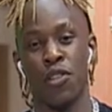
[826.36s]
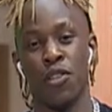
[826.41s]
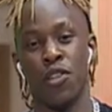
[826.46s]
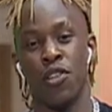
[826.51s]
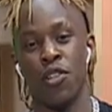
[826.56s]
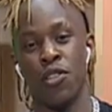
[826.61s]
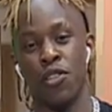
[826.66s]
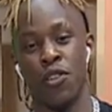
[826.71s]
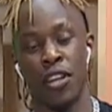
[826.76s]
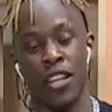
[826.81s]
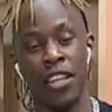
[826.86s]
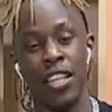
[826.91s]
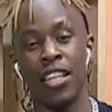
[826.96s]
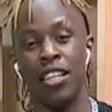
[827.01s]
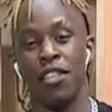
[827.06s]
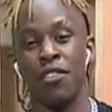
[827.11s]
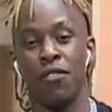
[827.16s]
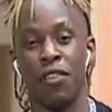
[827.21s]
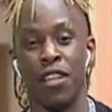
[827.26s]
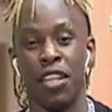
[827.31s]
So I think
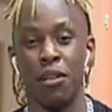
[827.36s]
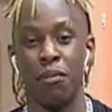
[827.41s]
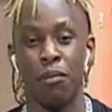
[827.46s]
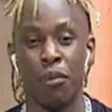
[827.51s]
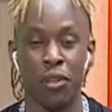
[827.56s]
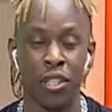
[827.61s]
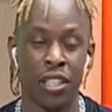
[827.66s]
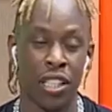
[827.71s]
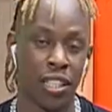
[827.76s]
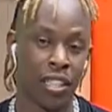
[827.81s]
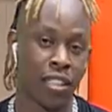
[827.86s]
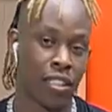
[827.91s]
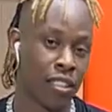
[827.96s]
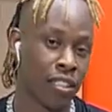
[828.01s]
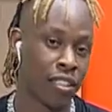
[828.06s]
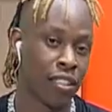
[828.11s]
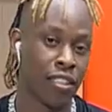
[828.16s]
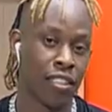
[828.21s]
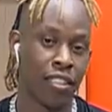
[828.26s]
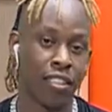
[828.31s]
it's very important.
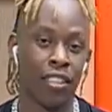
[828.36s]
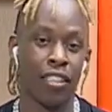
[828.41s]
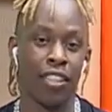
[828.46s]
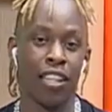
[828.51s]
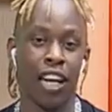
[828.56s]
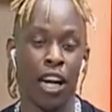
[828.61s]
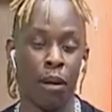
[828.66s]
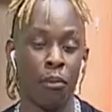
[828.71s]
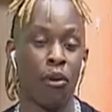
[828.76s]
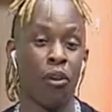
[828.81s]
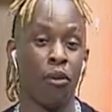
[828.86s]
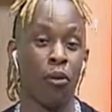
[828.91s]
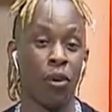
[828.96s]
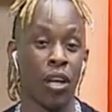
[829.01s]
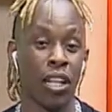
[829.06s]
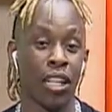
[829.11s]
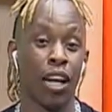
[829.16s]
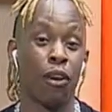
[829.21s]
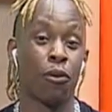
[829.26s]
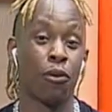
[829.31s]
Kama wewe
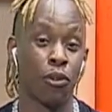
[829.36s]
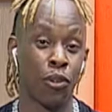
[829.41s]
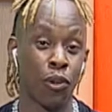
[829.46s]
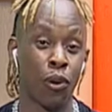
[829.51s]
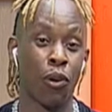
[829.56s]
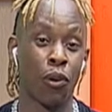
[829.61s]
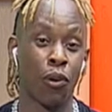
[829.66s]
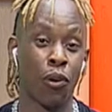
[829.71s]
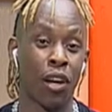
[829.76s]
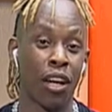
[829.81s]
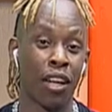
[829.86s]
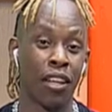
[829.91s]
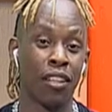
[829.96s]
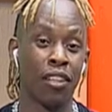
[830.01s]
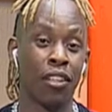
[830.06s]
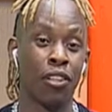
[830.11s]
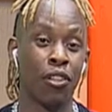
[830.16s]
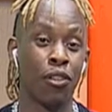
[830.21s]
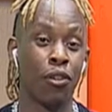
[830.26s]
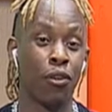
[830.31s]
unataka kuchorwa,
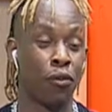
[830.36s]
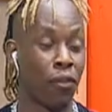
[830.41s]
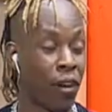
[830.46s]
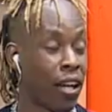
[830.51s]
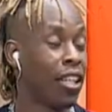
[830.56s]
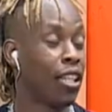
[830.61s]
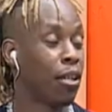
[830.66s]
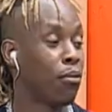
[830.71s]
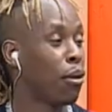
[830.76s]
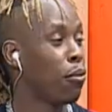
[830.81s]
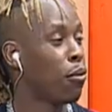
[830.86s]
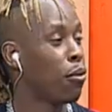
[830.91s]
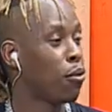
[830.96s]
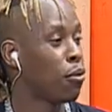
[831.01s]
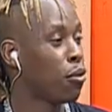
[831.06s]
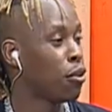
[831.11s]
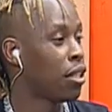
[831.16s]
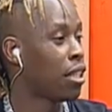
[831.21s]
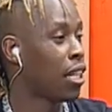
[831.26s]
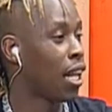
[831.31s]
you find him. Maybe
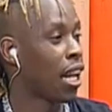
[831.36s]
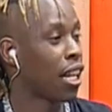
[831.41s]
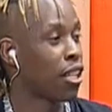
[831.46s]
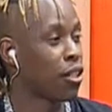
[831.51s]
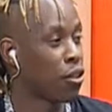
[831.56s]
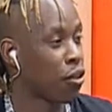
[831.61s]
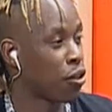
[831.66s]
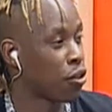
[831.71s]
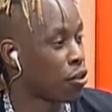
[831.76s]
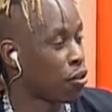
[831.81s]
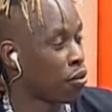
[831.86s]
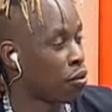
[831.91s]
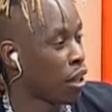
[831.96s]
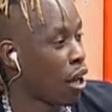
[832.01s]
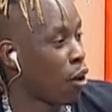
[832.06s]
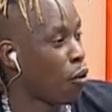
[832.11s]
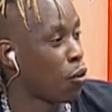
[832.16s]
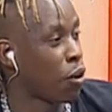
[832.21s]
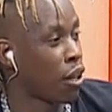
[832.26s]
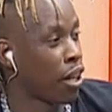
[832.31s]
tell us
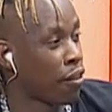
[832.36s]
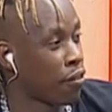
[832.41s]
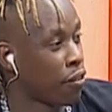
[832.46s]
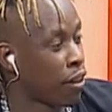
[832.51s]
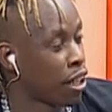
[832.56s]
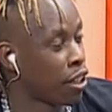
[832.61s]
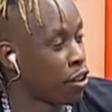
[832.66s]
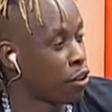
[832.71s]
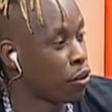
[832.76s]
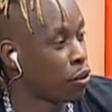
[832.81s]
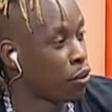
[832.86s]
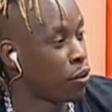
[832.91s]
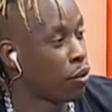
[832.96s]
how we can find you.